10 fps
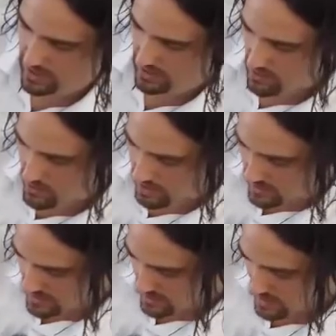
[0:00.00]
and I reckon
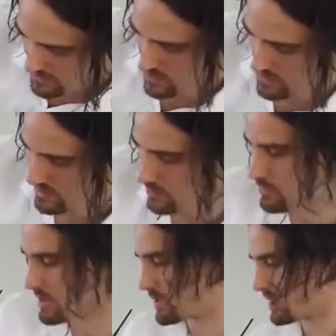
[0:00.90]
that's going to come out with a little
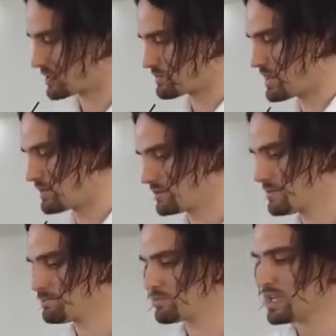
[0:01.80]
bit of polish, mind you.
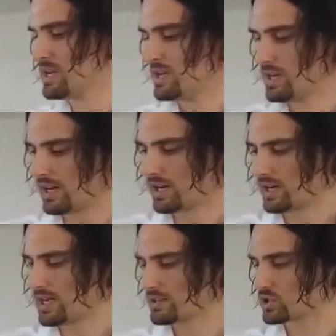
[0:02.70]

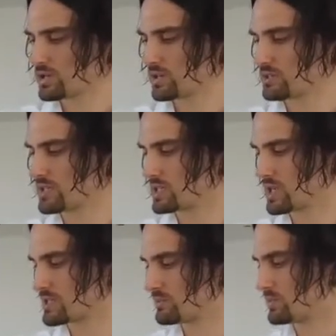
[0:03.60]
Uh, electronically
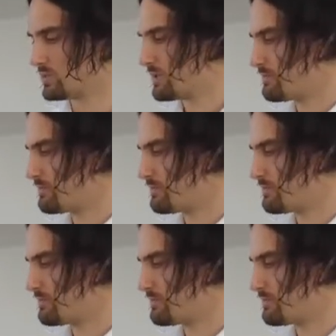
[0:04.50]
adjustable